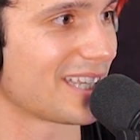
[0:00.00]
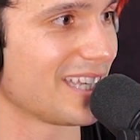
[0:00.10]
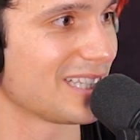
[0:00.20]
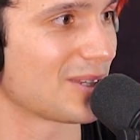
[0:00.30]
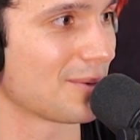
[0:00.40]

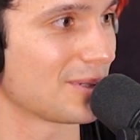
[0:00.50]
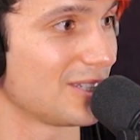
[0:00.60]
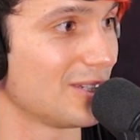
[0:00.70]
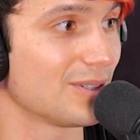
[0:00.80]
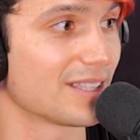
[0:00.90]
kids coming to
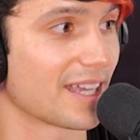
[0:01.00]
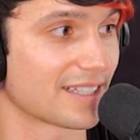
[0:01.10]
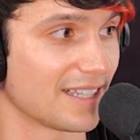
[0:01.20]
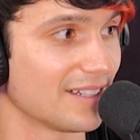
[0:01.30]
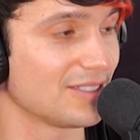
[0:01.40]
you and
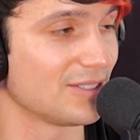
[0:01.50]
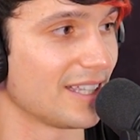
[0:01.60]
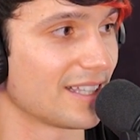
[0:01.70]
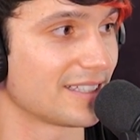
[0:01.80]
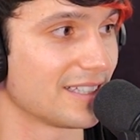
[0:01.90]
like telling you
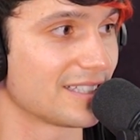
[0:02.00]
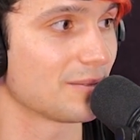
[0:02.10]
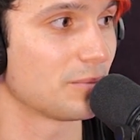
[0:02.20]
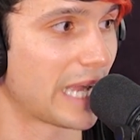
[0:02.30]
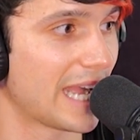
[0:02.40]
they like did
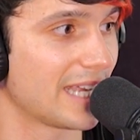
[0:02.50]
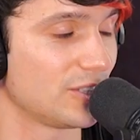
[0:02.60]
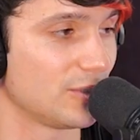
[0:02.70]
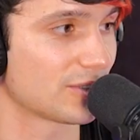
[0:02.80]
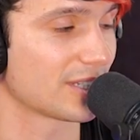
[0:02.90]
something bad
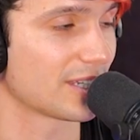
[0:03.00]
and you have to